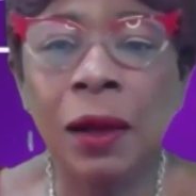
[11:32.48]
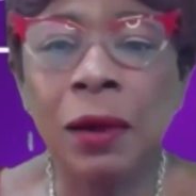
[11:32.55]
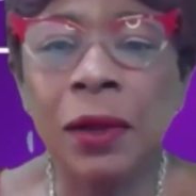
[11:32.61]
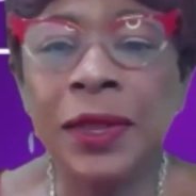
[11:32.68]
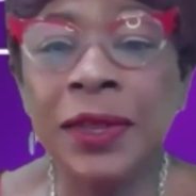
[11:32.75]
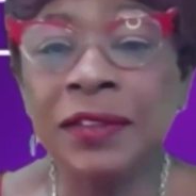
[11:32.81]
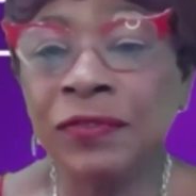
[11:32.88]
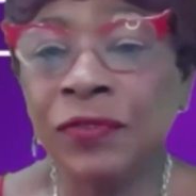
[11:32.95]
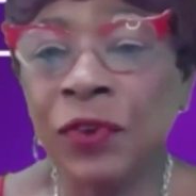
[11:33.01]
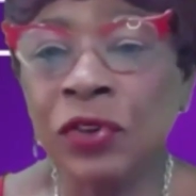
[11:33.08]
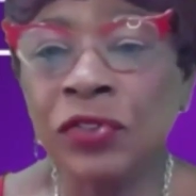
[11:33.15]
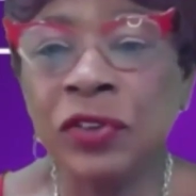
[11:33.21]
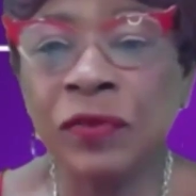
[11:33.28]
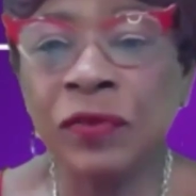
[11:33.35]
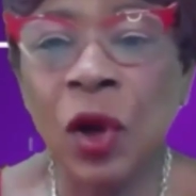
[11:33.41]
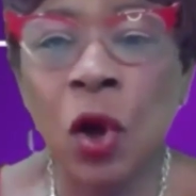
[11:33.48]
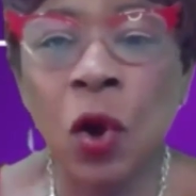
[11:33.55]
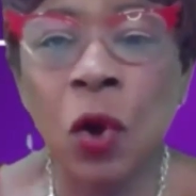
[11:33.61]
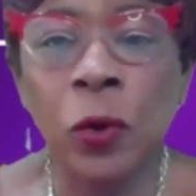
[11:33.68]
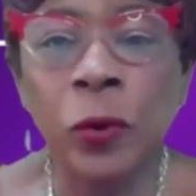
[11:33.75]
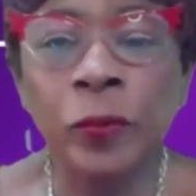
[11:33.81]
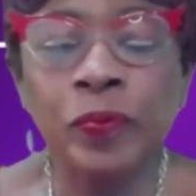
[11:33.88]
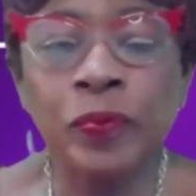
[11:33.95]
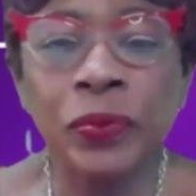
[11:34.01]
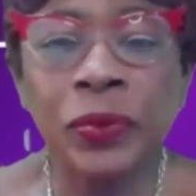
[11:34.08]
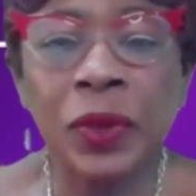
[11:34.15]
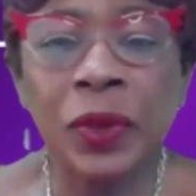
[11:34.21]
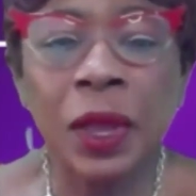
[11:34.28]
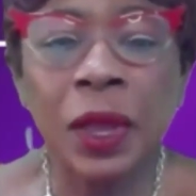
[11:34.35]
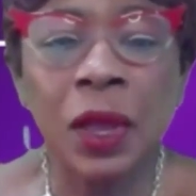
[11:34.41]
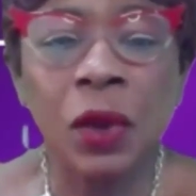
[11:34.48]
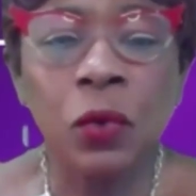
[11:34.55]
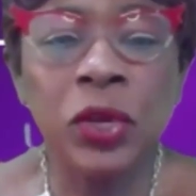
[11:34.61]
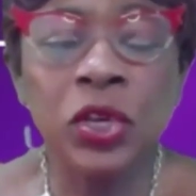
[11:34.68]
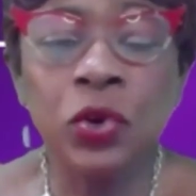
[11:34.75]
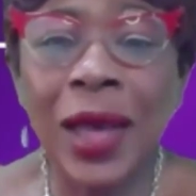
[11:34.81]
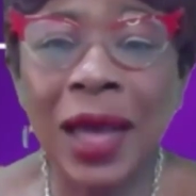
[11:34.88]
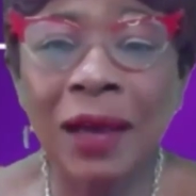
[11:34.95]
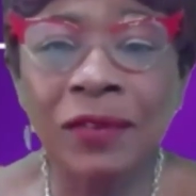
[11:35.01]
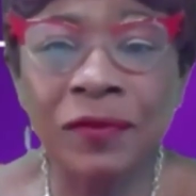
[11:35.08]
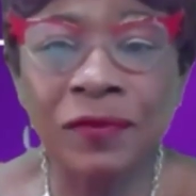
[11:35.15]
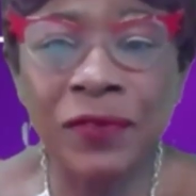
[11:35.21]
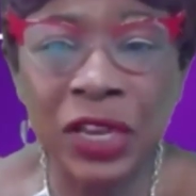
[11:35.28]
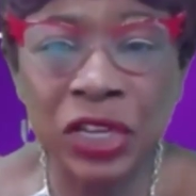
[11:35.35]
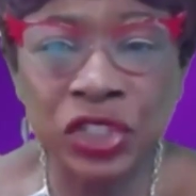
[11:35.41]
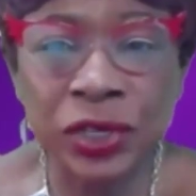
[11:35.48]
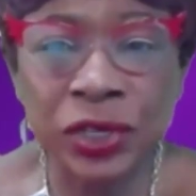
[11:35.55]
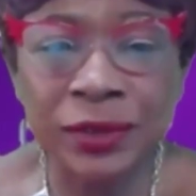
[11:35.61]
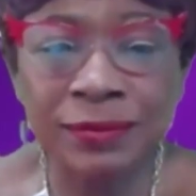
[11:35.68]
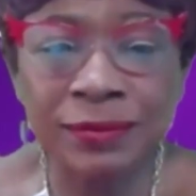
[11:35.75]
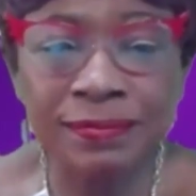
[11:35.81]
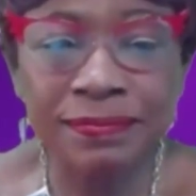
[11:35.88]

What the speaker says: is, first of all, when you have a vision,